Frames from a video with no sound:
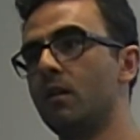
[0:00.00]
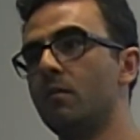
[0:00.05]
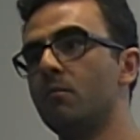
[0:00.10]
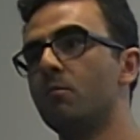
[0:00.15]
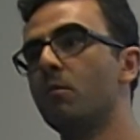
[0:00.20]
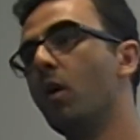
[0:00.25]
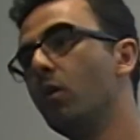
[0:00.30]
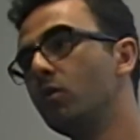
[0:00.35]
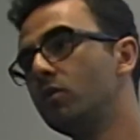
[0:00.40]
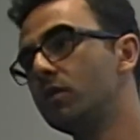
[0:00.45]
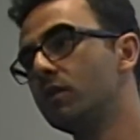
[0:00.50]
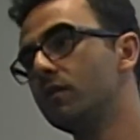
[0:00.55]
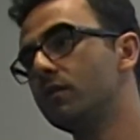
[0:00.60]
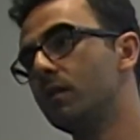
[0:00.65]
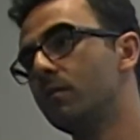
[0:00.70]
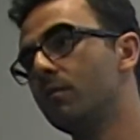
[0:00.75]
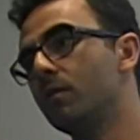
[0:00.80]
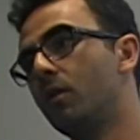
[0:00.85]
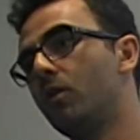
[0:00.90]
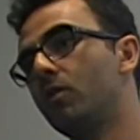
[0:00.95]
Most of
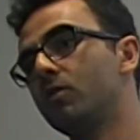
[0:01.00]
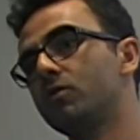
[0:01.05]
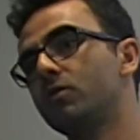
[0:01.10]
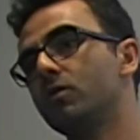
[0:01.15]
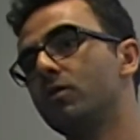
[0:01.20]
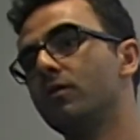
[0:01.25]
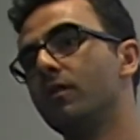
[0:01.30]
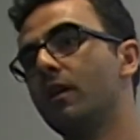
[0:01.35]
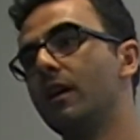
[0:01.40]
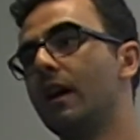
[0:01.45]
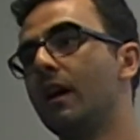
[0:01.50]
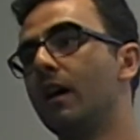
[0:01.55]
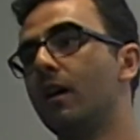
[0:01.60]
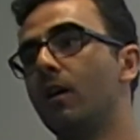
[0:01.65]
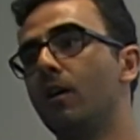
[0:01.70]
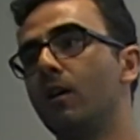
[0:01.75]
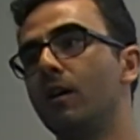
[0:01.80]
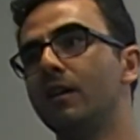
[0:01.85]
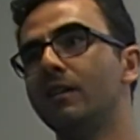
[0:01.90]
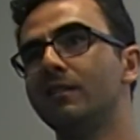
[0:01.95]
them also
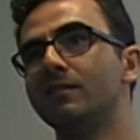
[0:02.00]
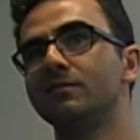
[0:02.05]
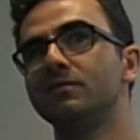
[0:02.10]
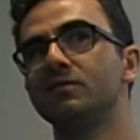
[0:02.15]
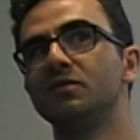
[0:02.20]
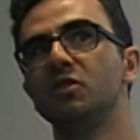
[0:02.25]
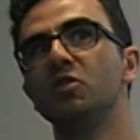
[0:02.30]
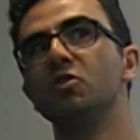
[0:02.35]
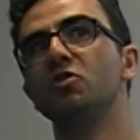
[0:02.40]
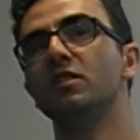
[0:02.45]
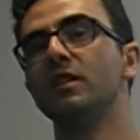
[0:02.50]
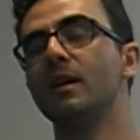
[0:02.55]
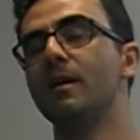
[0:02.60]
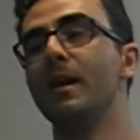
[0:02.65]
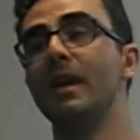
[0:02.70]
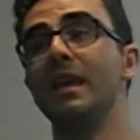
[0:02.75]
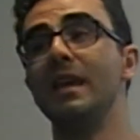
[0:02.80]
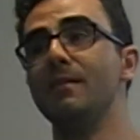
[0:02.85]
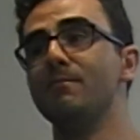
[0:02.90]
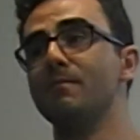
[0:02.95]
are usually
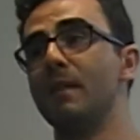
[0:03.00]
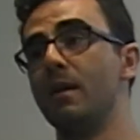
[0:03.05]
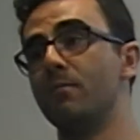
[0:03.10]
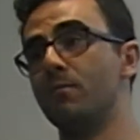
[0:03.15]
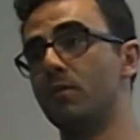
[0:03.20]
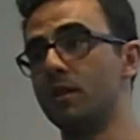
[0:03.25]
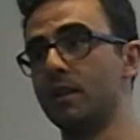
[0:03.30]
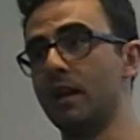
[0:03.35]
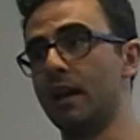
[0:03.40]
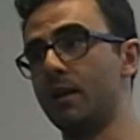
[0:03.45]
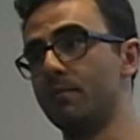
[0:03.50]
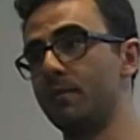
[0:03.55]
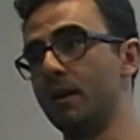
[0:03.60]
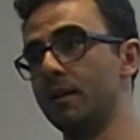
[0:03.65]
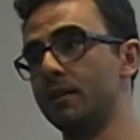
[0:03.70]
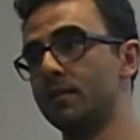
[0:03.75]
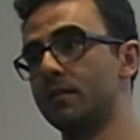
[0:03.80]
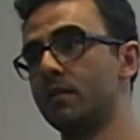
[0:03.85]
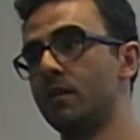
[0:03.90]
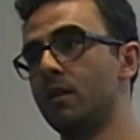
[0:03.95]
an in-memory
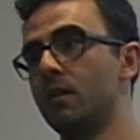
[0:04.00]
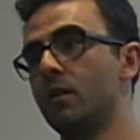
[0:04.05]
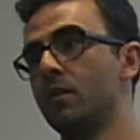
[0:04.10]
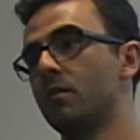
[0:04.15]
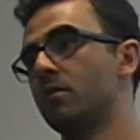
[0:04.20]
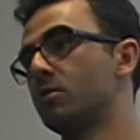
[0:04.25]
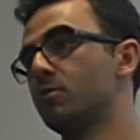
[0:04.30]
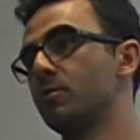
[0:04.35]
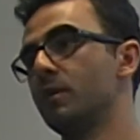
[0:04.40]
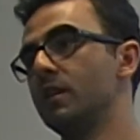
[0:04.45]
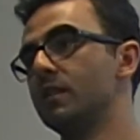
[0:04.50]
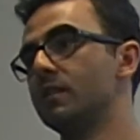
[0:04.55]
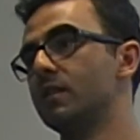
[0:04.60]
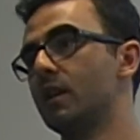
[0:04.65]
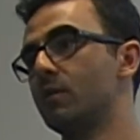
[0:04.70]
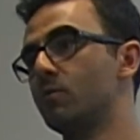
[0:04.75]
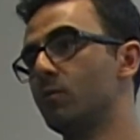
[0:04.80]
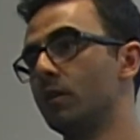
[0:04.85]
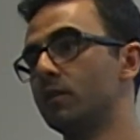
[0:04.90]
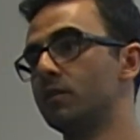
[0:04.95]
database, which means
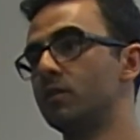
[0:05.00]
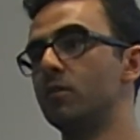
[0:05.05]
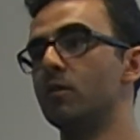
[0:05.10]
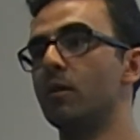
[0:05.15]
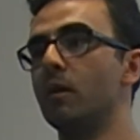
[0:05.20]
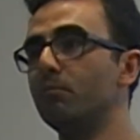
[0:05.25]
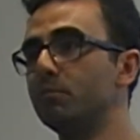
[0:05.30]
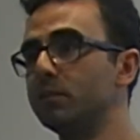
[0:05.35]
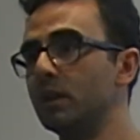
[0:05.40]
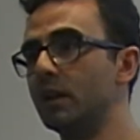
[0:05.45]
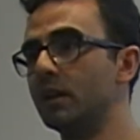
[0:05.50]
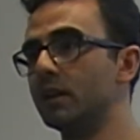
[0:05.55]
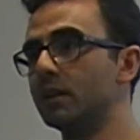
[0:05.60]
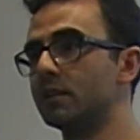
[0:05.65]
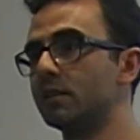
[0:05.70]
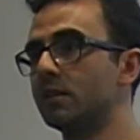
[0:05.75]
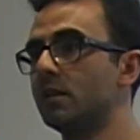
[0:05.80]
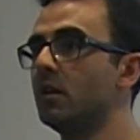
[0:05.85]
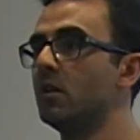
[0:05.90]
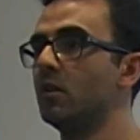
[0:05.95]
that once you unplug
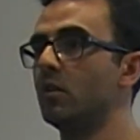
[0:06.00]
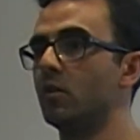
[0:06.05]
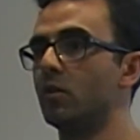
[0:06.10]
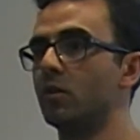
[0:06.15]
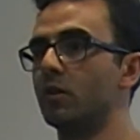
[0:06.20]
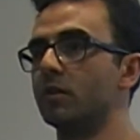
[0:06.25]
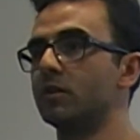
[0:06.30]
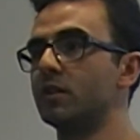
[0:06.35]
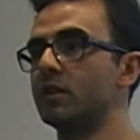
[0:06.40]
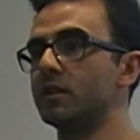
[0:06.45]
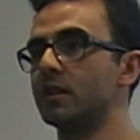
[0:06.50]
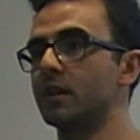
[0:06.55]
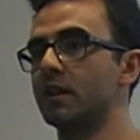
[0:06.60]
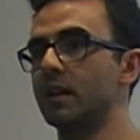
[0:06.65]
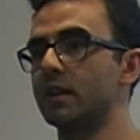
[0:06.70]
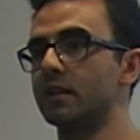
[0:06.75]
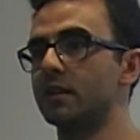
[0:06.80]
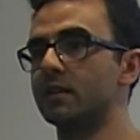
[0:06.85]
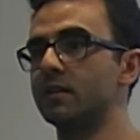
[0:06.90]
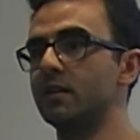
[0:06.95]
or
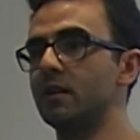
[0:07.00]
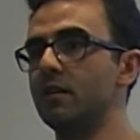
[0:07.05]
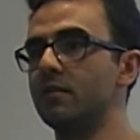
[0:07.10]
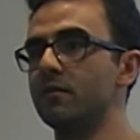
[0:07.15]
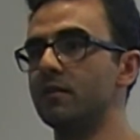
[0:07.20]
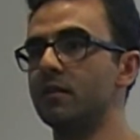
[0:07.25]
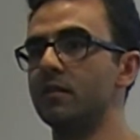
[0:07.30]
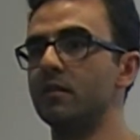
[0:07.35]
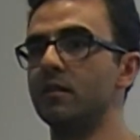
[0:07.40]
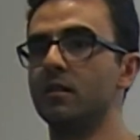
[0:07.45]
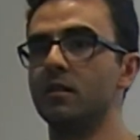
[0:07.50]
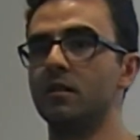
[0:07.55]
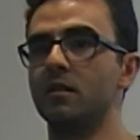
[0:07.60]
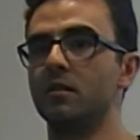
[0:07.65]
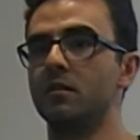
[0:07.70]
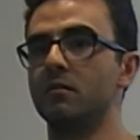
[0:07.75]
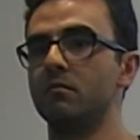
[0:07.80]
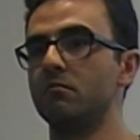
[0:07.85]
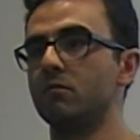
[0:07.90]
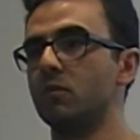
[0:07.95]
disconnect the server,
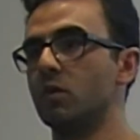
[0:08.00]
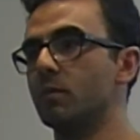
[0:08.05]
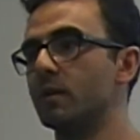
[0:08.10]
you